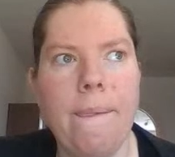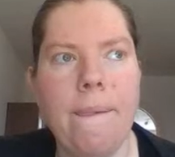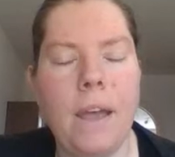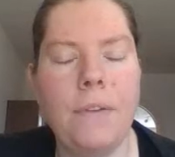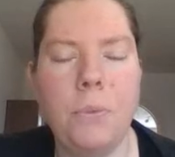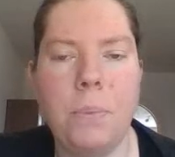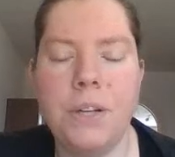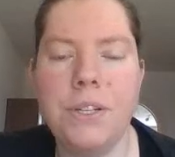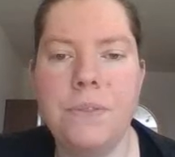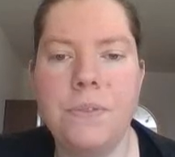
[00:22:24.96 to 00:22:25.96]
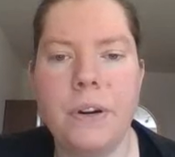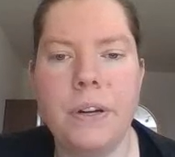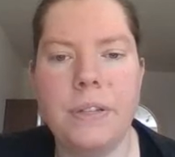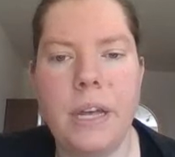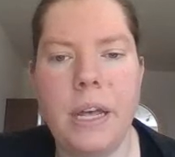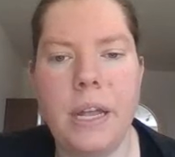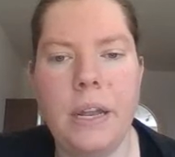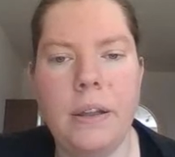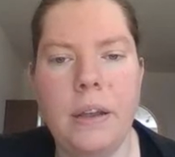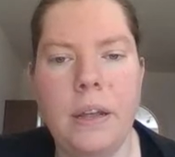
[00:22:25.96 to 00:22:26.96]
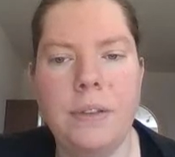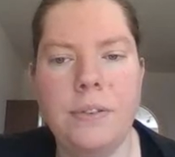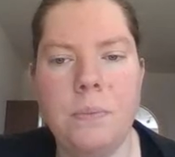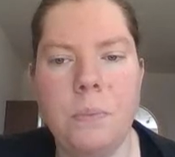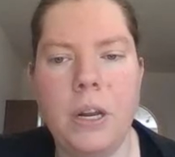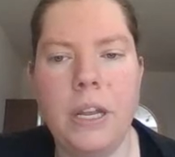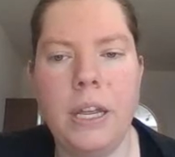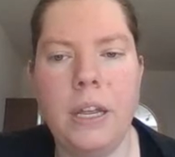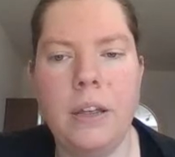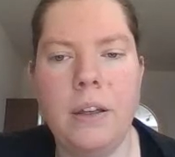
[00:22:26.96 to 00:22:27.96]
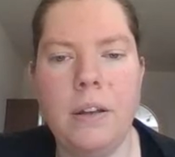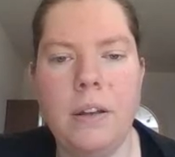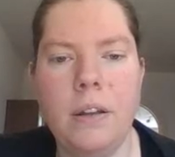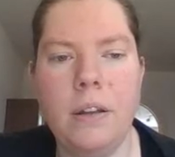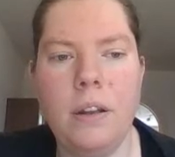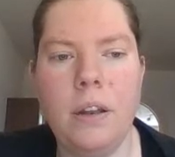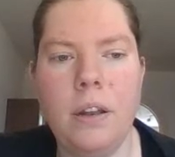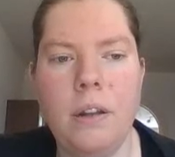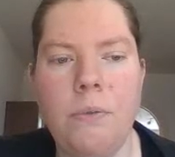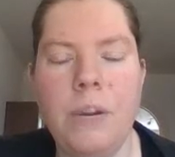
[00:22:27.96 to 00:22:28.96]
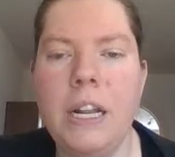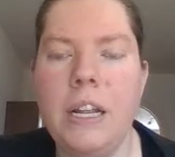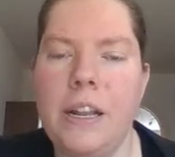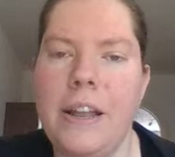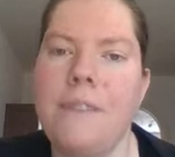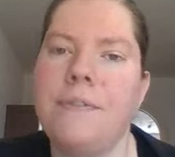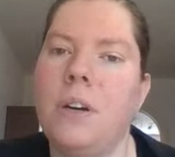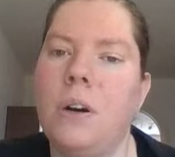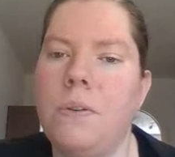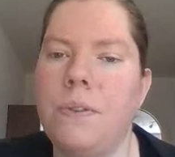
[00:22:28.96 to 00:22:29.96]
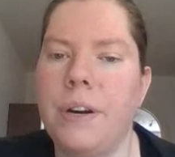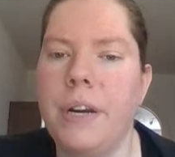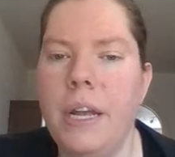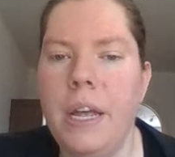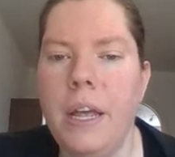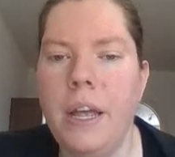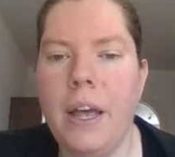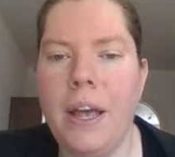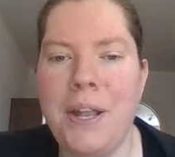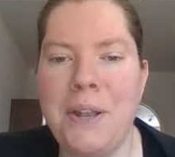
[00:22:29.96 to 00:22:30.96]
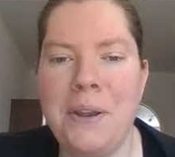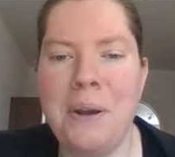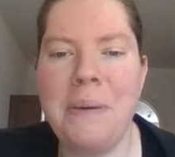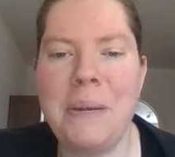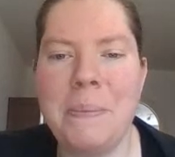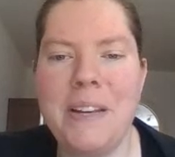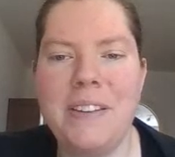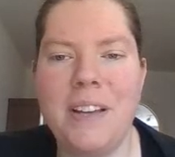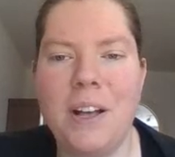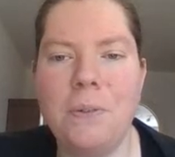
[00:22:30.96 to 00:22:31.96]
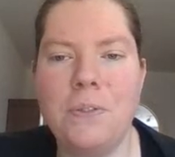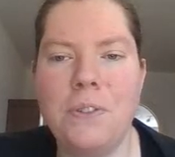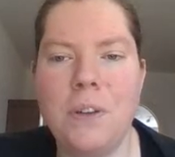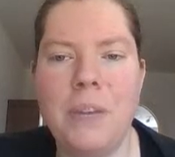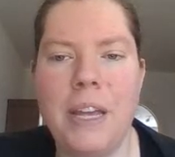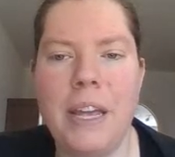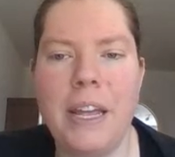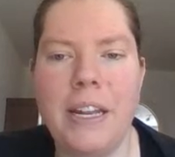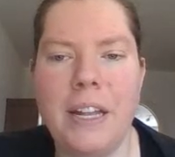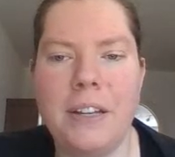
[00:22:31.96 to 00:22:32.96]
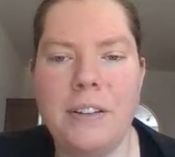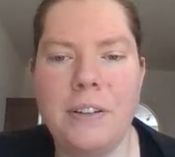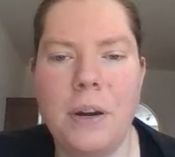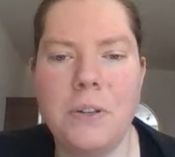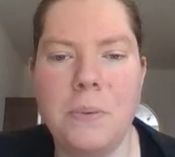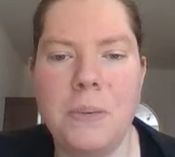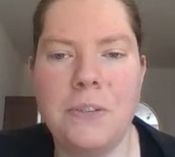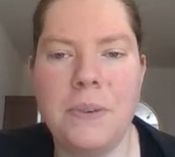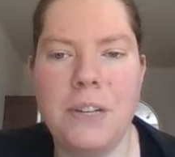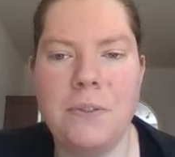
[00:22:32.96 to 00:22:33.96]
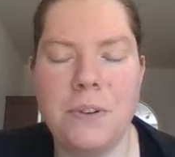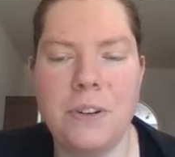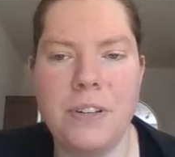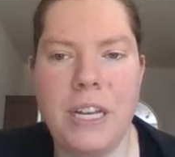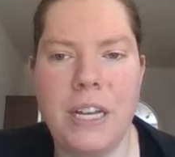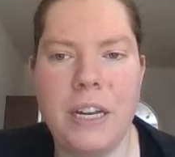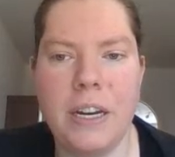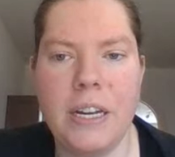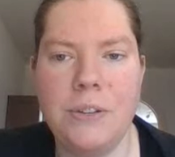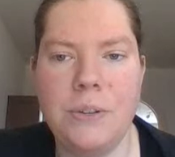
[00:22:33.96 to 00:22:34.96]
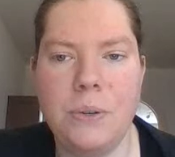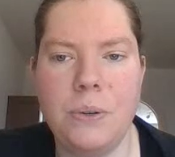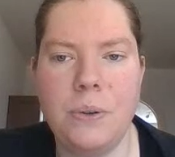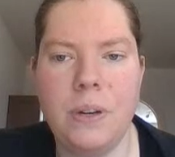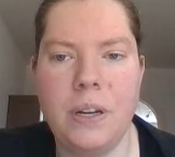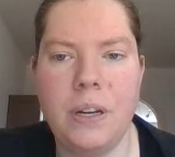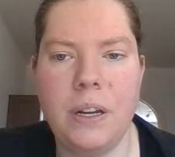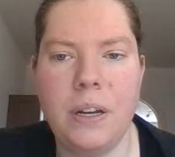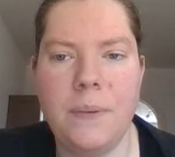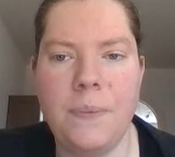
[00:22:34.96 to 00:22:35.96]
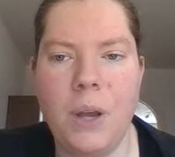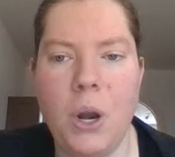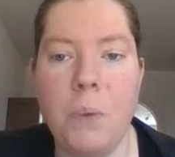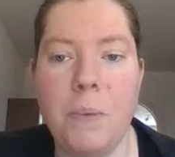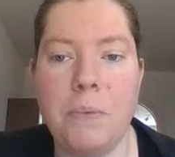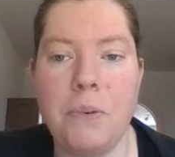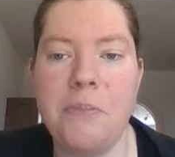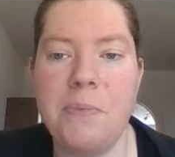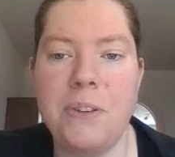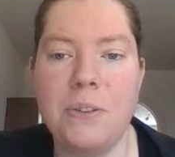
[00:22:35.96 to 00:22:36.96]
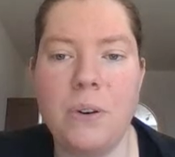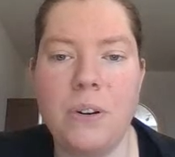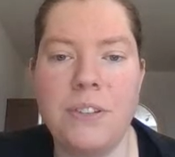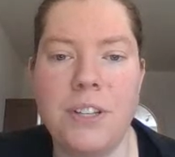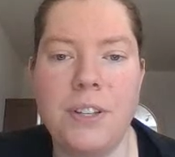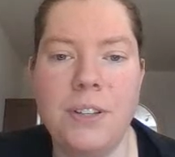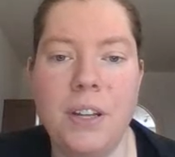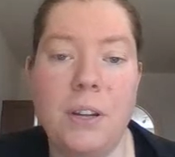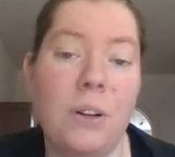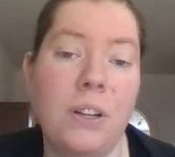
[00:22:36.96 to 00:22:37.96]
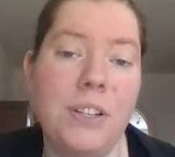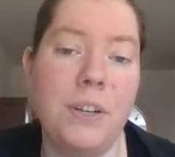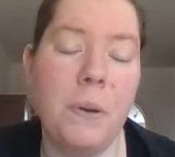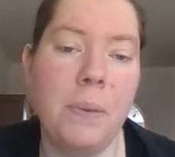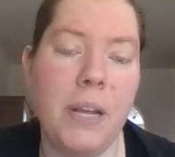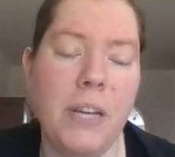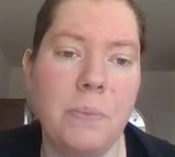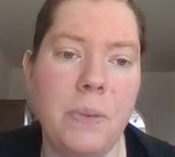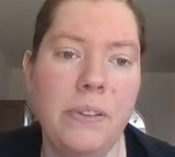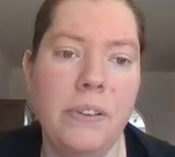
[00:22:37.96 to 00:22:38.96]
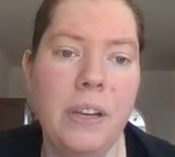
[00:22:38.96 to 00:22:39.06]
have to budget for it, and it's money really left over. And knowing myself, someday that is going to be transferred either into home improvement or technology replacement.